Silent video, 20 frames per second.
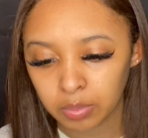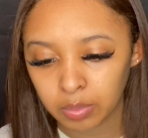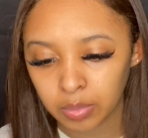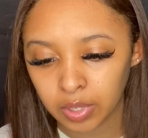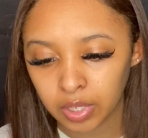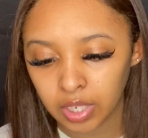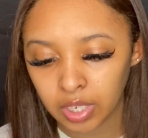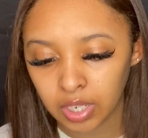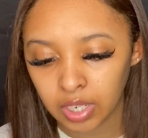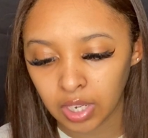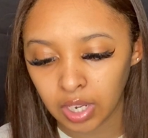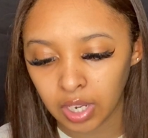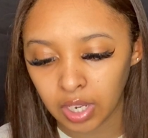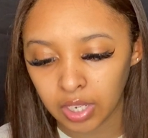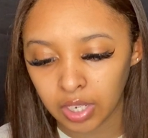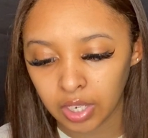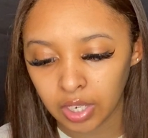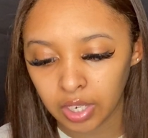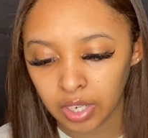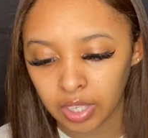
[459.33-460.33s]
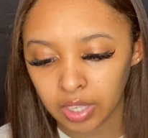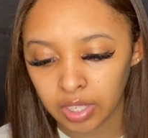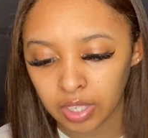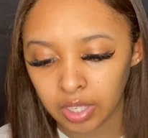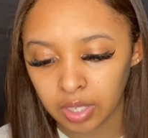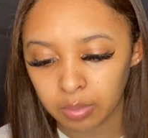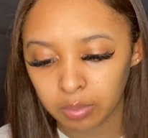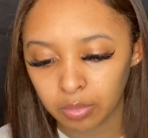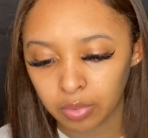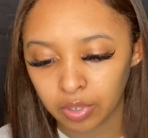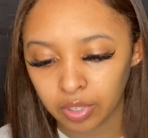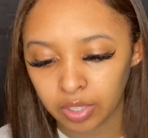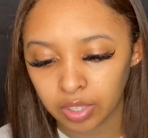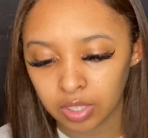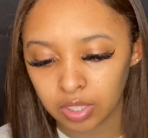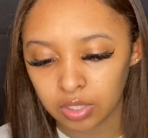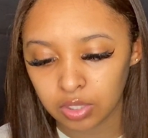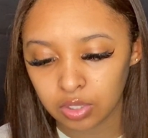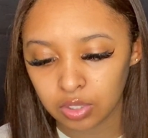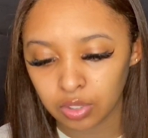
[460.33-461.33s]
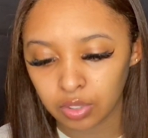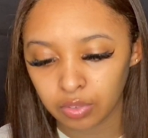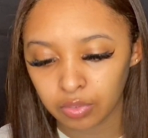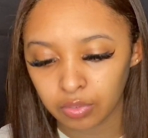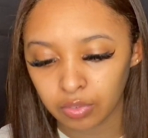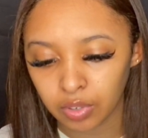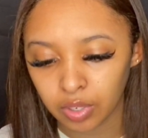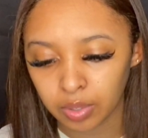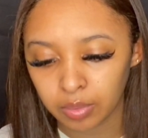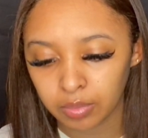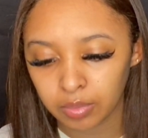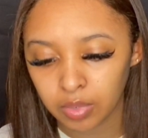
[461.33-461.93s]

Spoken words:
put it higher and then bring these to the front.